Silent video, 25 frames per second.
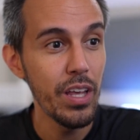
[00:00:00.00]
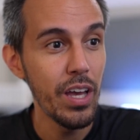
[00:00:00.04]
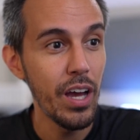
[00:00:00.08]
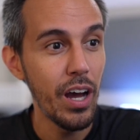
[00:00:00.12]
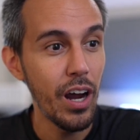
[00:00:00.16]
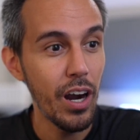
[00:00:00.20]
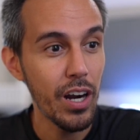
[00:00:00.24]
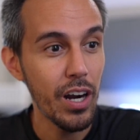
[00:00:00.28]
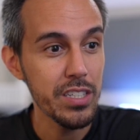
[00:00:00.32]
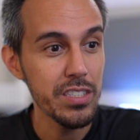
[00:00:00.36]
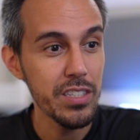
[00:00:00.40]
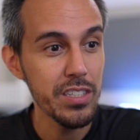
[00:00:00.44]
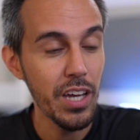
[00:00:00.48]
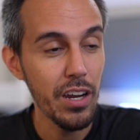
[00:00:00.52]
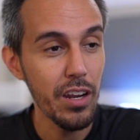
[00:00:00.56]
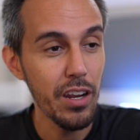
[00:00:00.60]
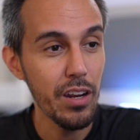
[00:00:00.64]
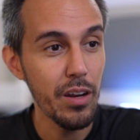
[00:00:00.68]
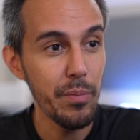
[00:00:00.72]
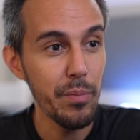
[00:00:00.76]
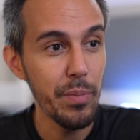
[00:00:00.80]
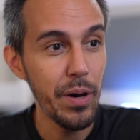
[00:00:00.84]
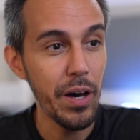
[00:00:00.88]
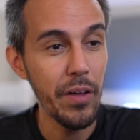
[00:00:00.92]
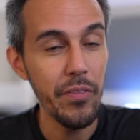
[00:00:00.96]
are excited
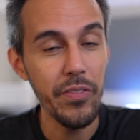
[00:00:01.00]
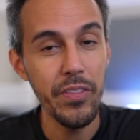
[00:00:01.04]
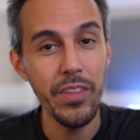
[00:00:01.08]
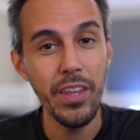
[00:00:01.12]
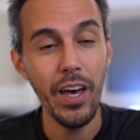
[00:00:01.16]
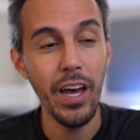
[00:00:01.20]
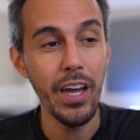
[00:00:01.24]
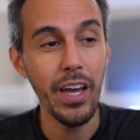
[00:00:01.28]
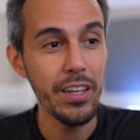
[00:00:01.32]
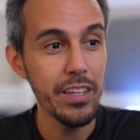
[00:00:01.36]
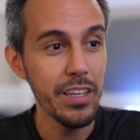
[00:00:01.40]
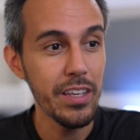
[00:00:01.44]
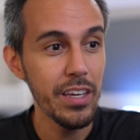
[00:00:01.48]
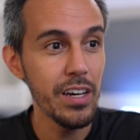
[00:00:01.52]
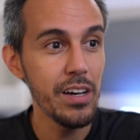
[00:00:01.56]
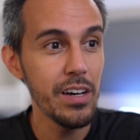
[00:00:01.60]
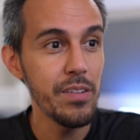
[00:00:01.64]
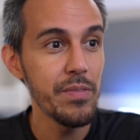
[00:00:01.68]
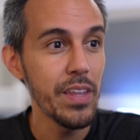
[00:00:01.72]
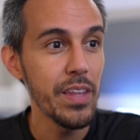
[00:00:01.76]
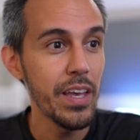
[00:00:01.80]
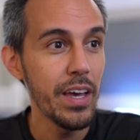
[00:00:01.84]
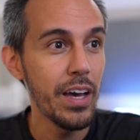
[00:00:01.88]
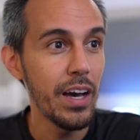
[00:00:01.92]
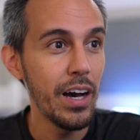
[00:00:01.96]
about the idea
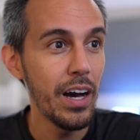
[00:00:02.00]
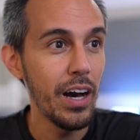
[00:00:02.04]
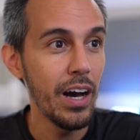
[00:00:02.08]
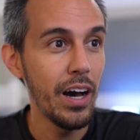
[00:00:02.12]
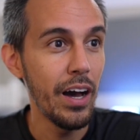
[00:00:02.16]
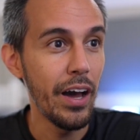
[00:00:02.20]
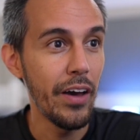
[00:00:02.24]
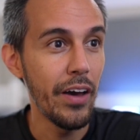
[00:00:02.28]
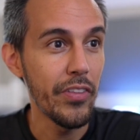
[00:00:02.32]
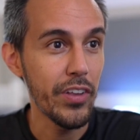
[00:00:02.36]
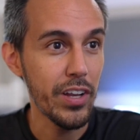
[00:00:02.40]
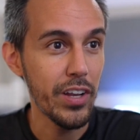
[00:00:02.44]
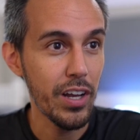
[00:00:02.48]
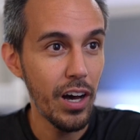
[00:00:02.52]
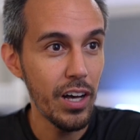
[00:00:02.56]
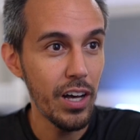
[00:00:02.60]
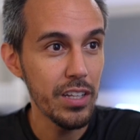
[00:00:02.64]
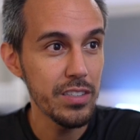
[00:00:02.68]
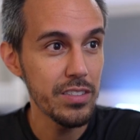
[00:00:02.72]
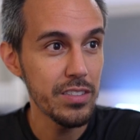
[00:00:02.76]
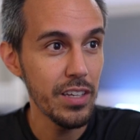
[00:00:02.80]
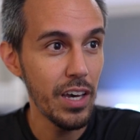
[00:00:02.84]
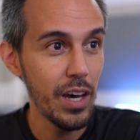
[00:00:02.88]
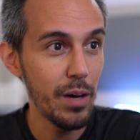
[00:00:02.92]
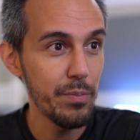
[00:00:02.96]
uh, and the
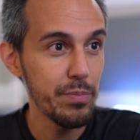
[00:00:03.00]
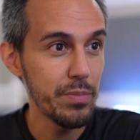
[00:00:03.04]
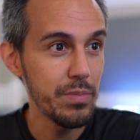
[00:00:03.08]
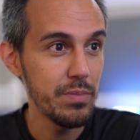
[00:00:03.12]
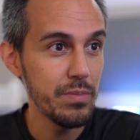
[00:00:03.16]
concept.